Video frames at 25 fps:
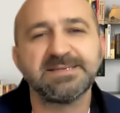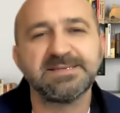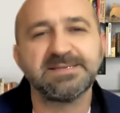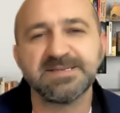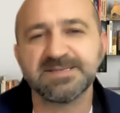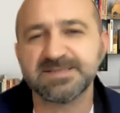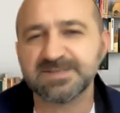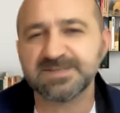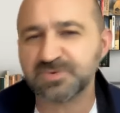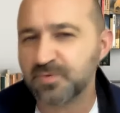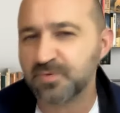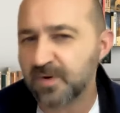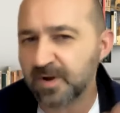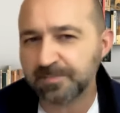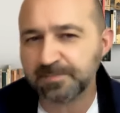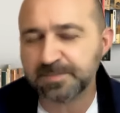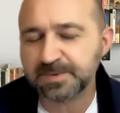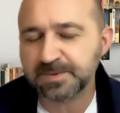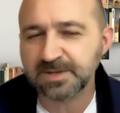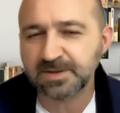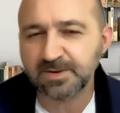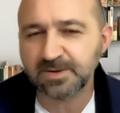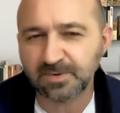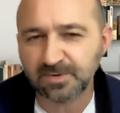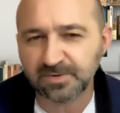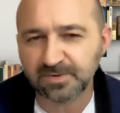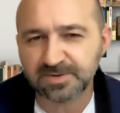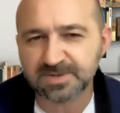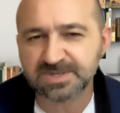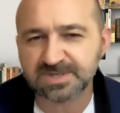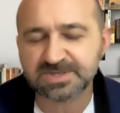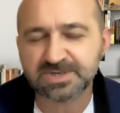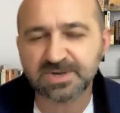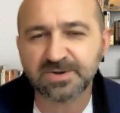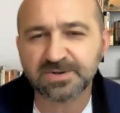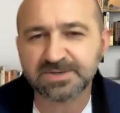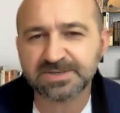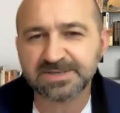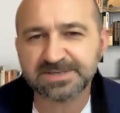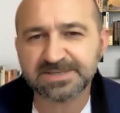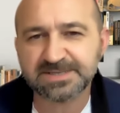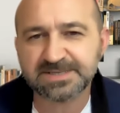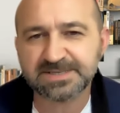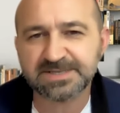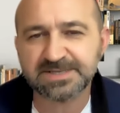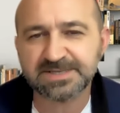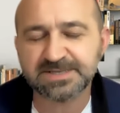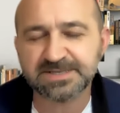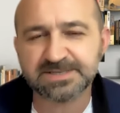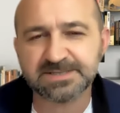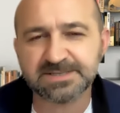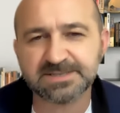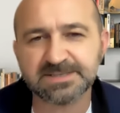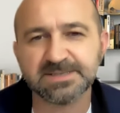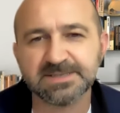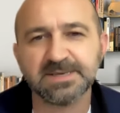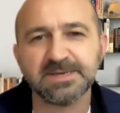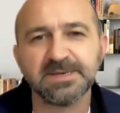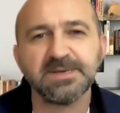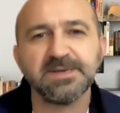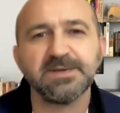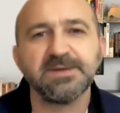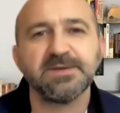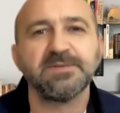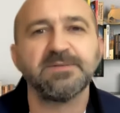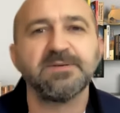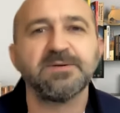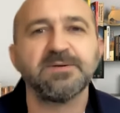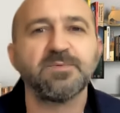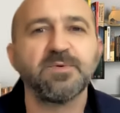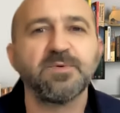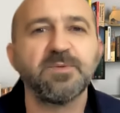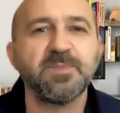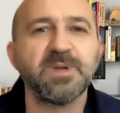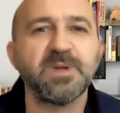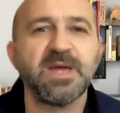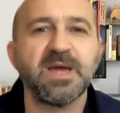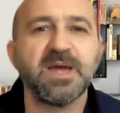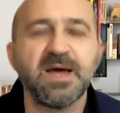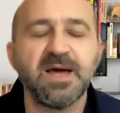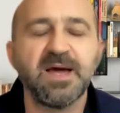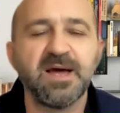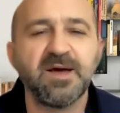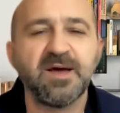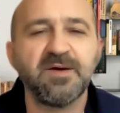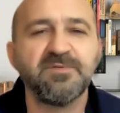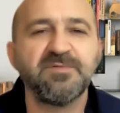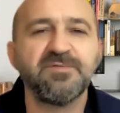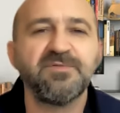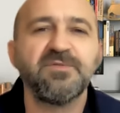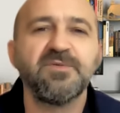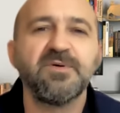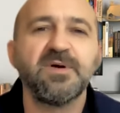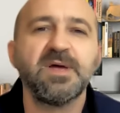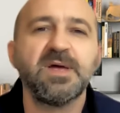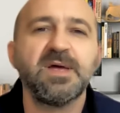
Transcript: disrupting all the certainties that we may have